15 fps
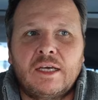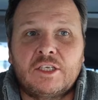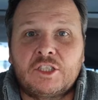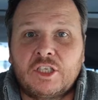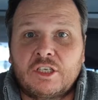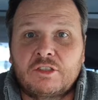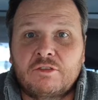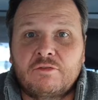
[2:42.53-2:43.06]

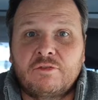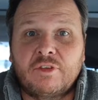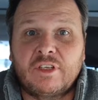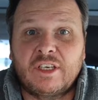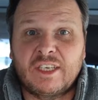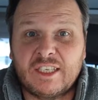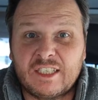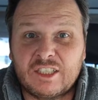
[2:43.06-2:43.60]
just for the
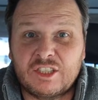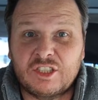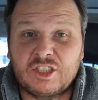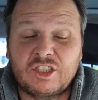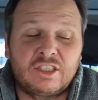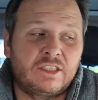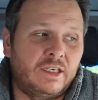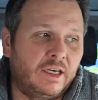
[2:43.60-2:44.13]

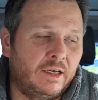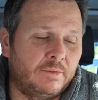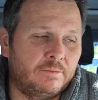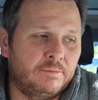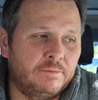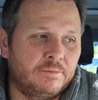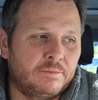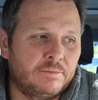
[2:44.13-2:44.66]
hinge,
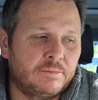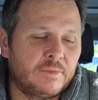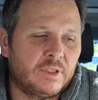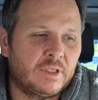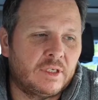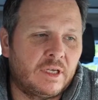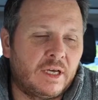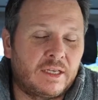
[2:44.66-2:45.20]
and
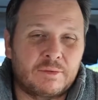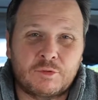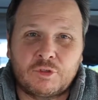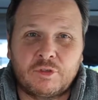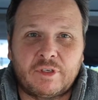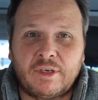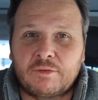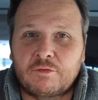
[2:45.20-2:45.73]
I'm
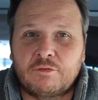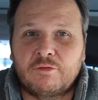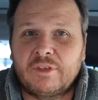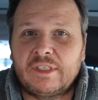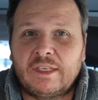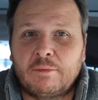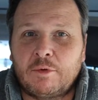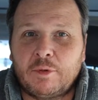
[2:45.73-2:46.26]
sure it comes from
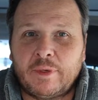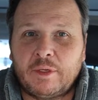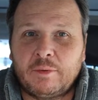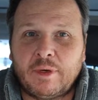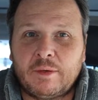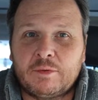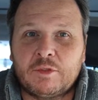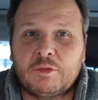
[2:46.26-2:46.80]
VW
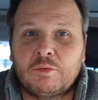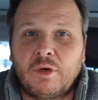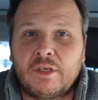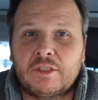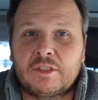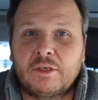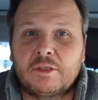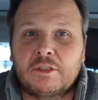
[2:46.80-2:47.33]
anyway, which is why
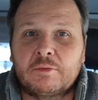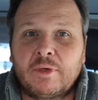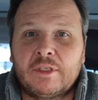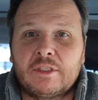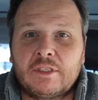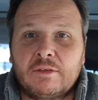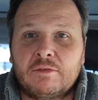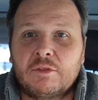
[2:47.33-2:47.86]
it's so
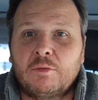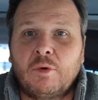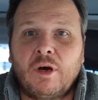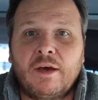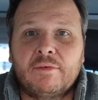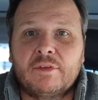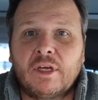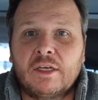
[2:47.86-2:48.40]
expensive. So what
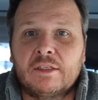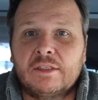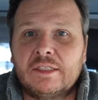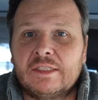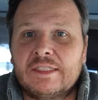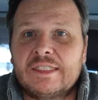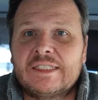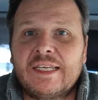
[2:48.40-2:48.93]
I've done
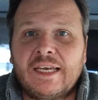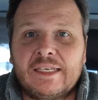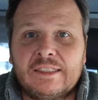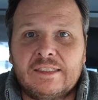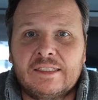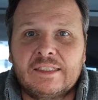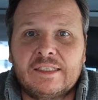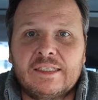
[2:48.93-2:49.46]

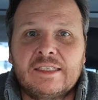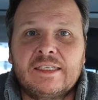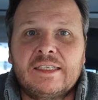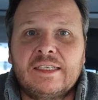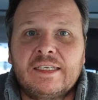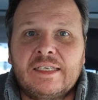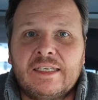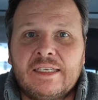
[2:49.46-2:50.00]
instead
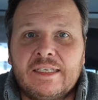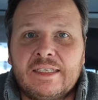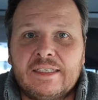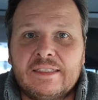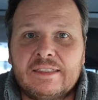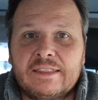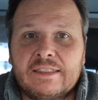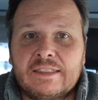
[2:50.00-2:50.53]

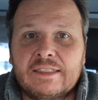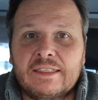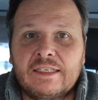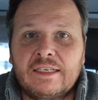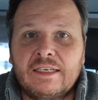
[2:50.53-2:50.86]
is